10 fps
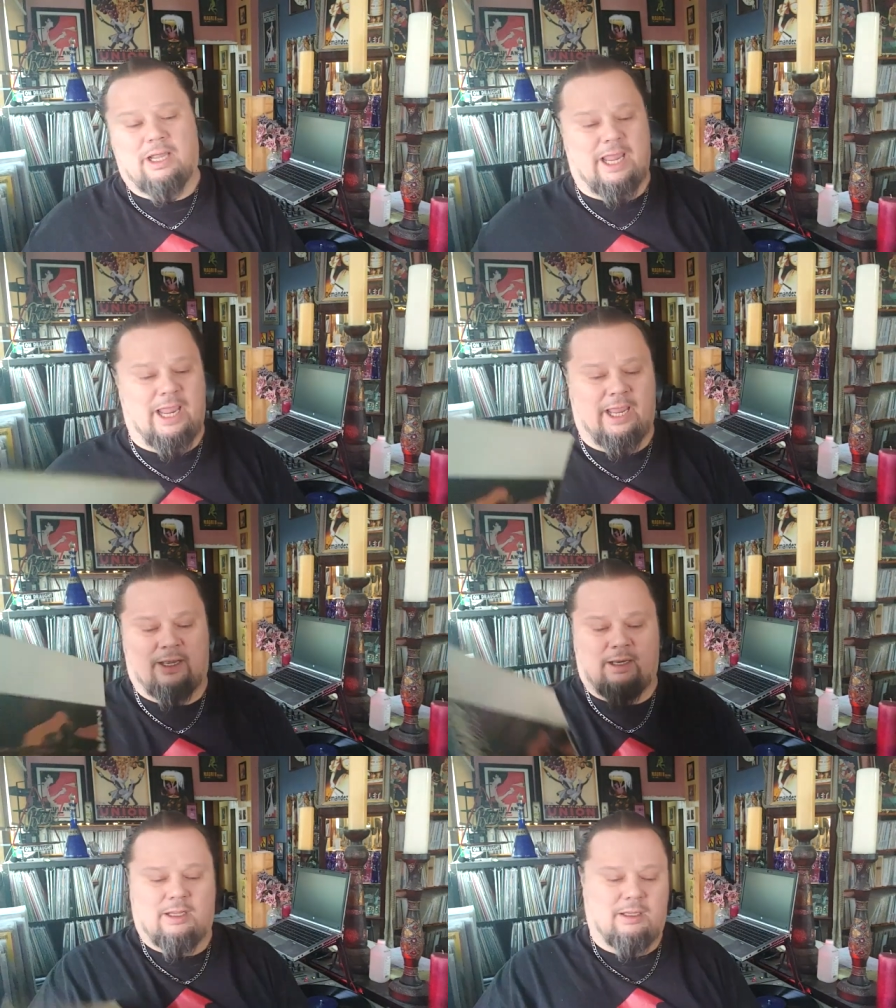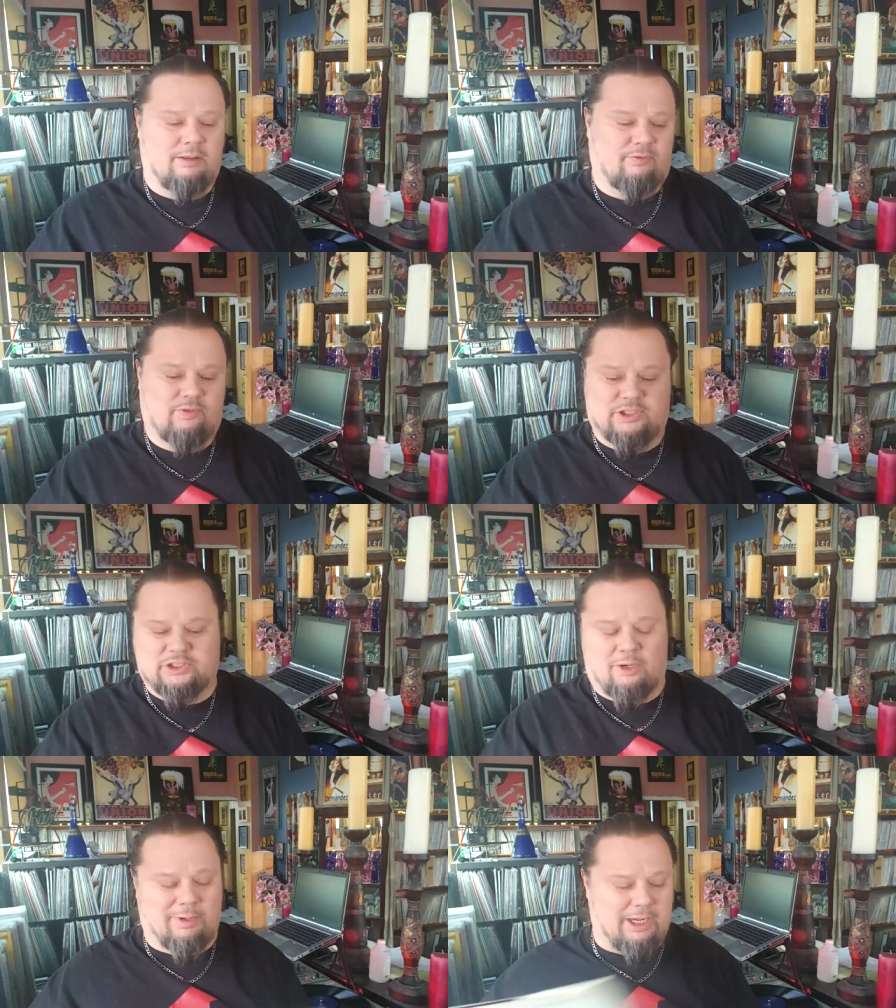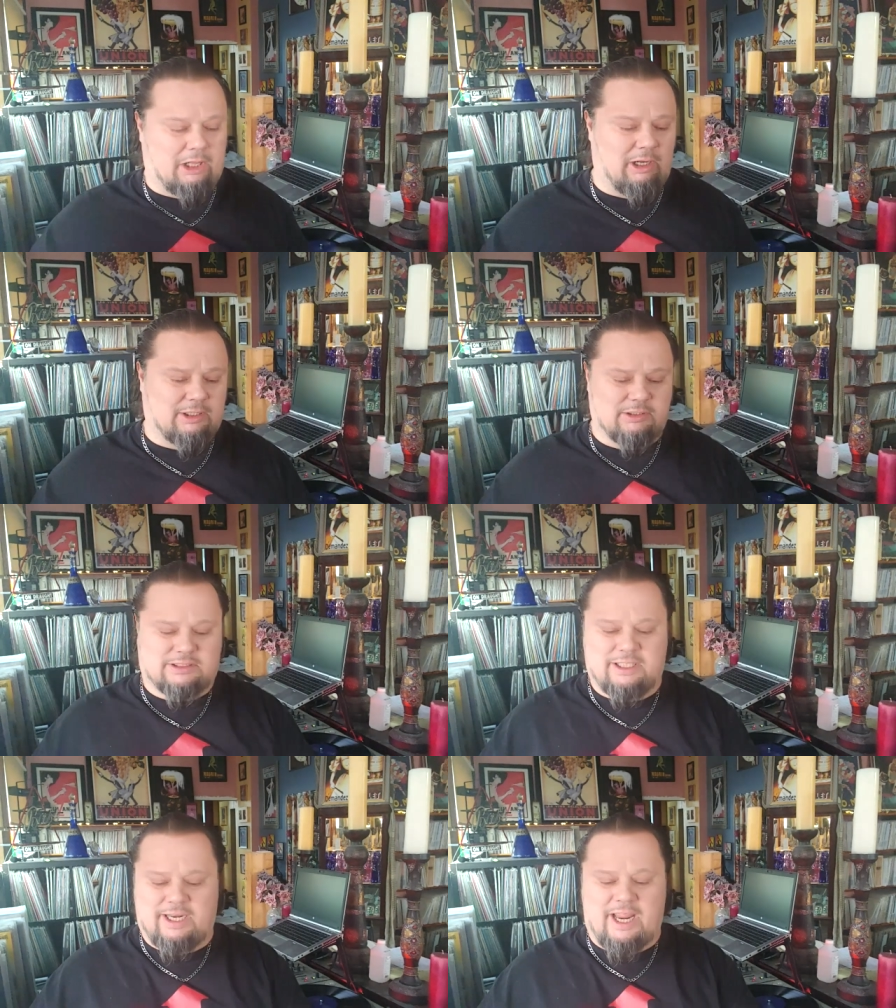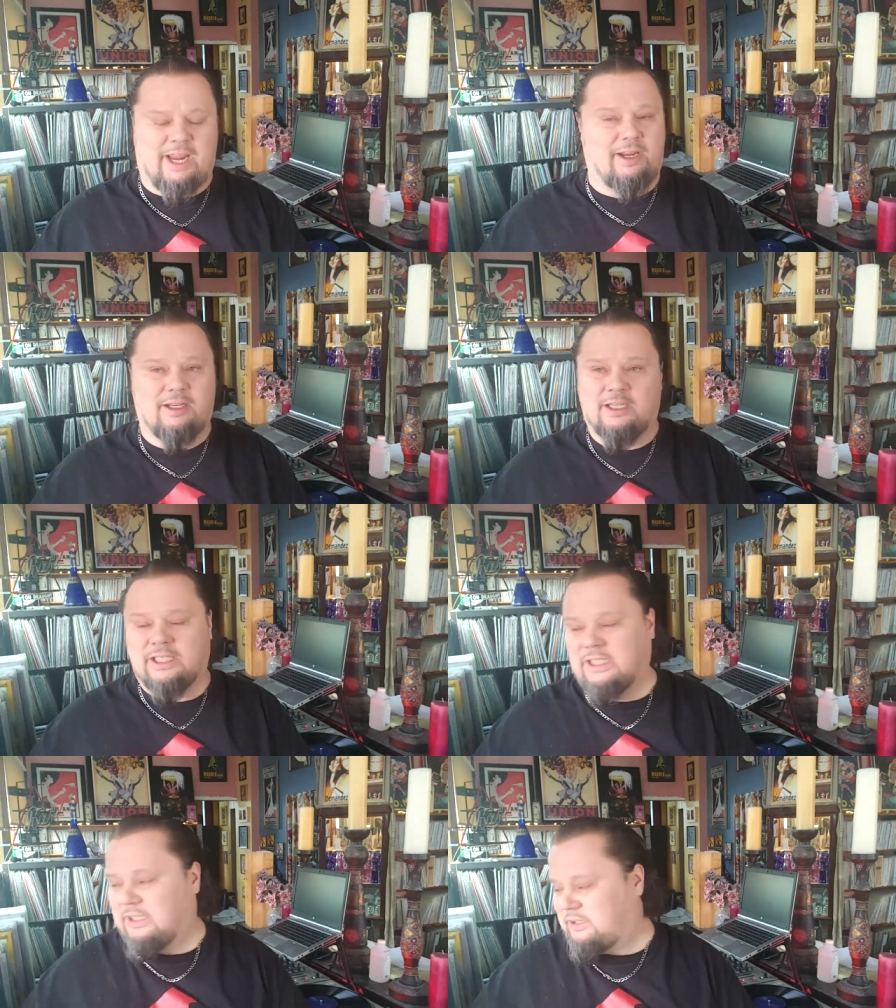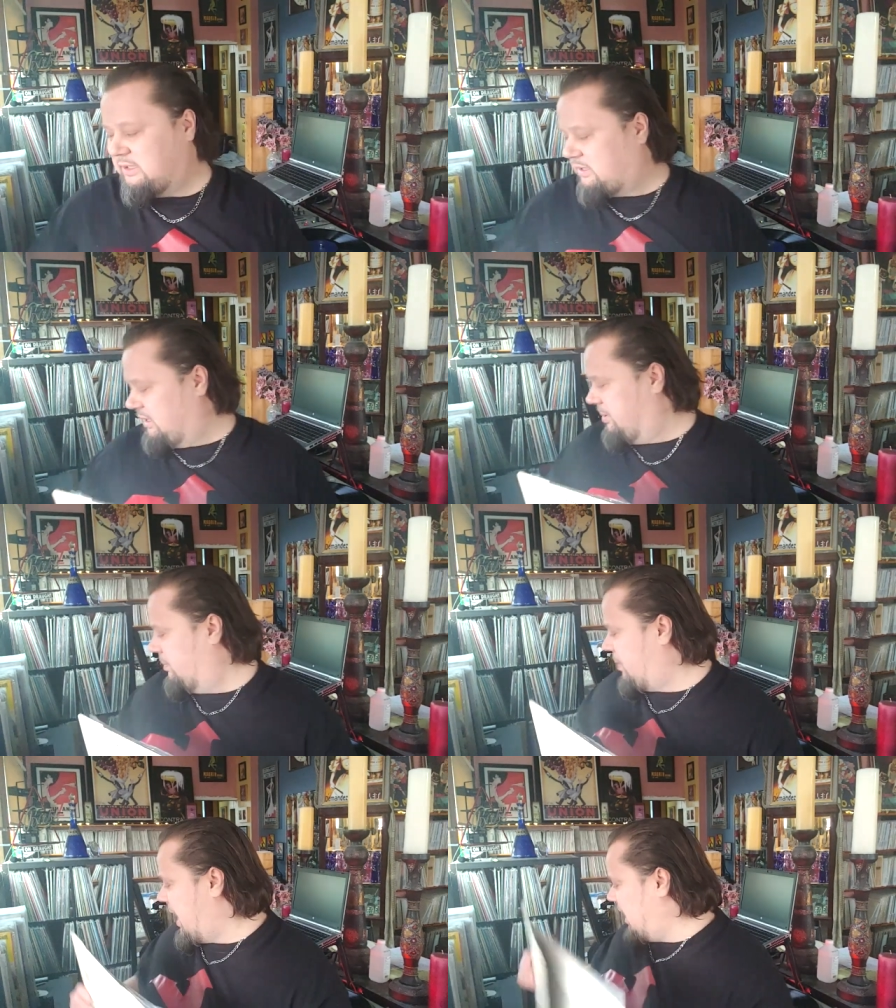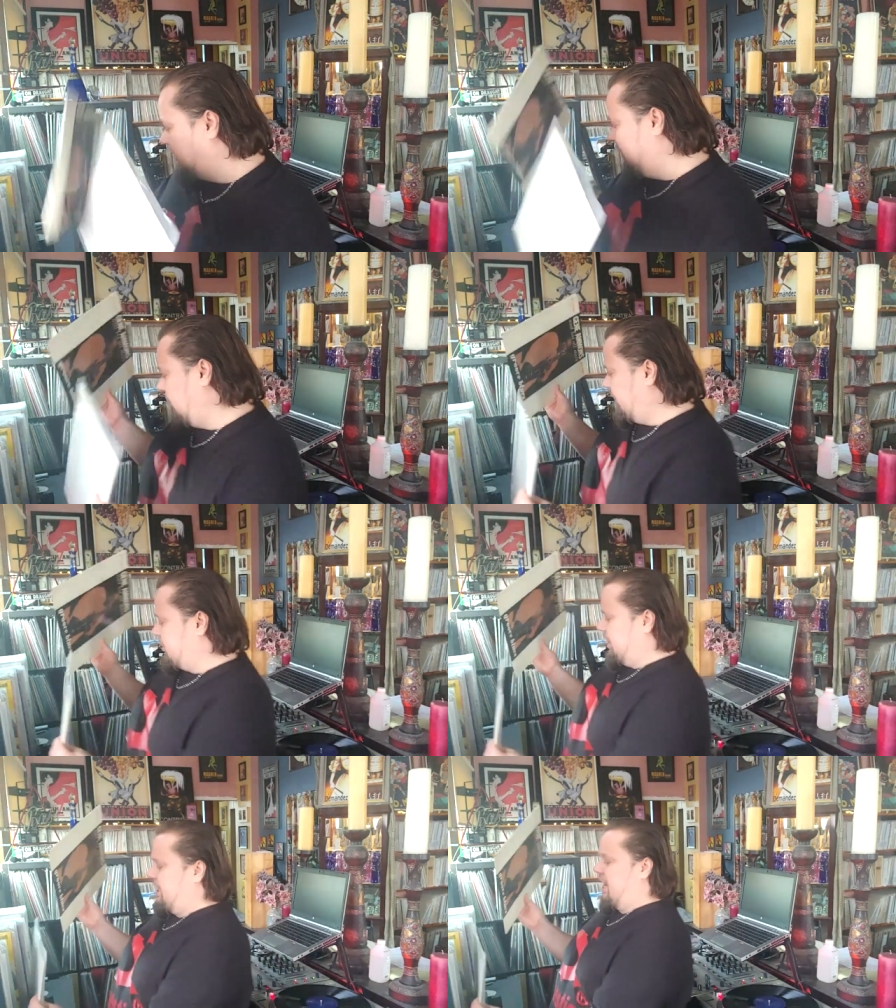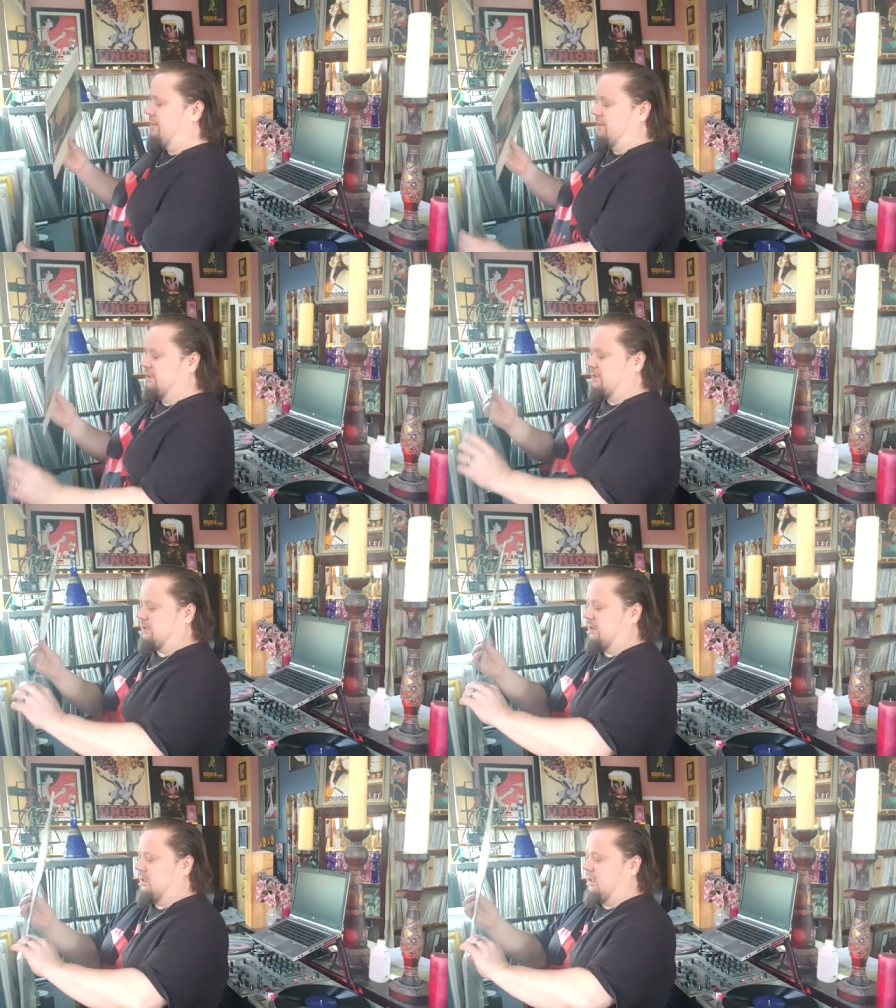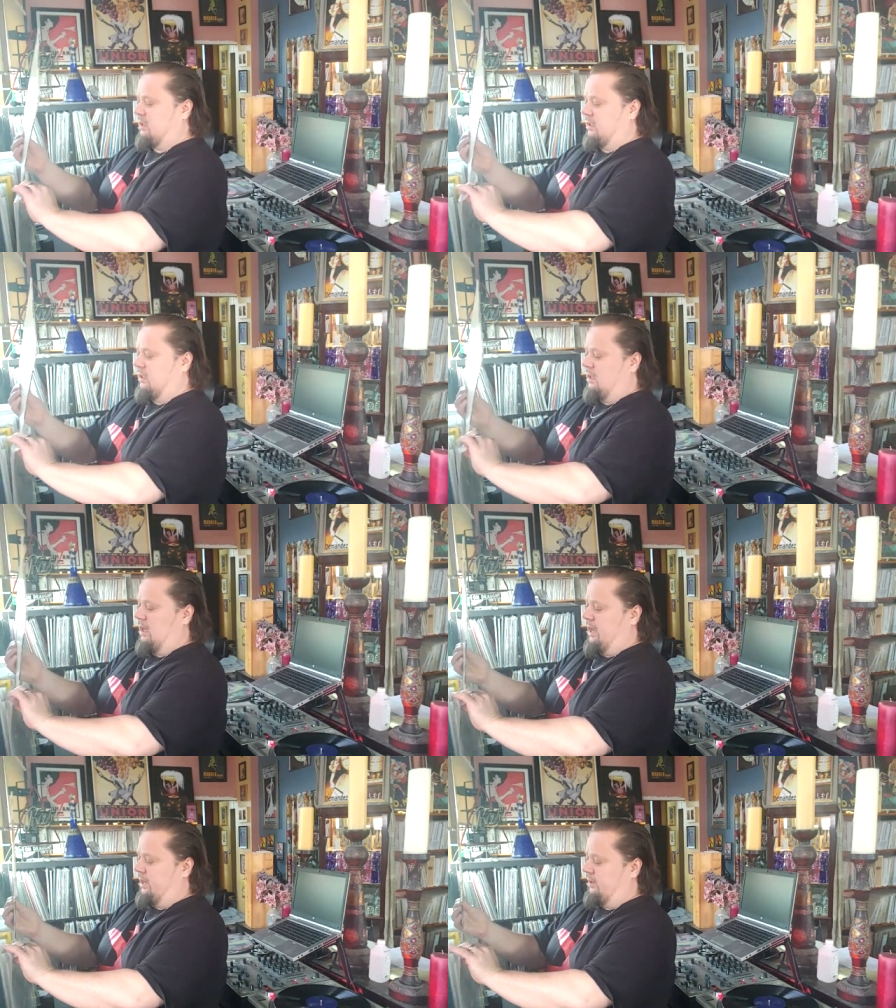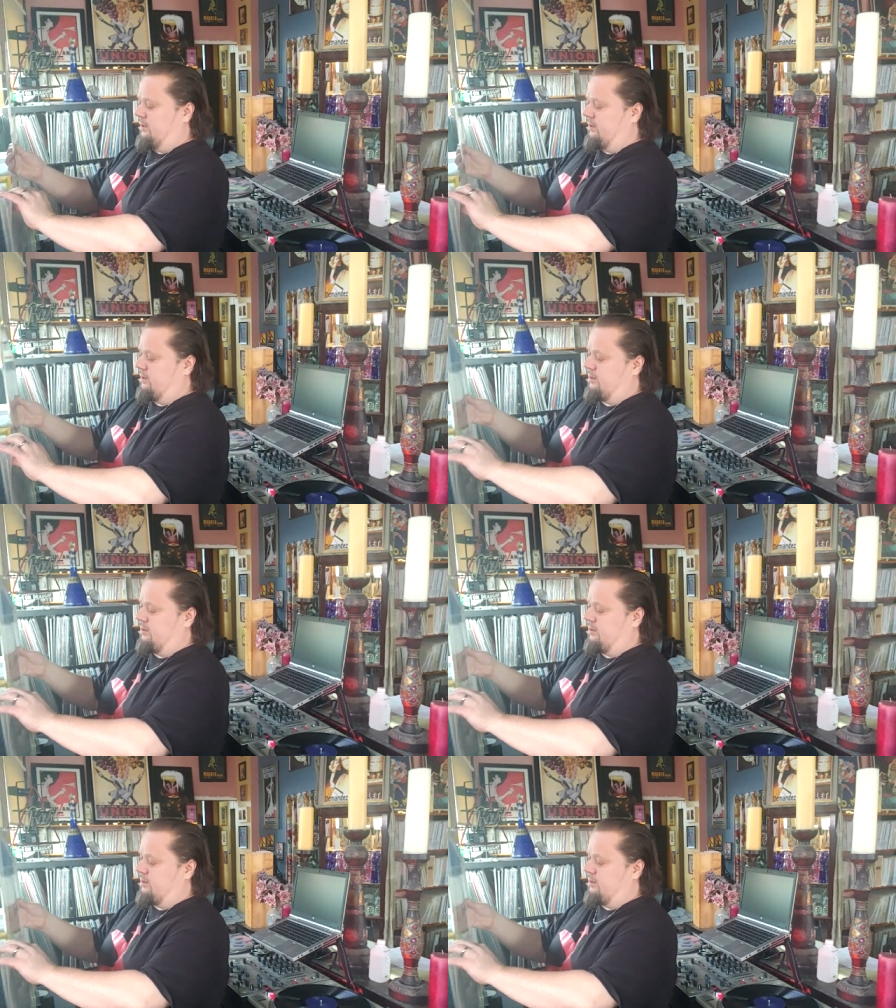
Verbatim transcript: And so many collectors today just seem to pass over Gene Ammons and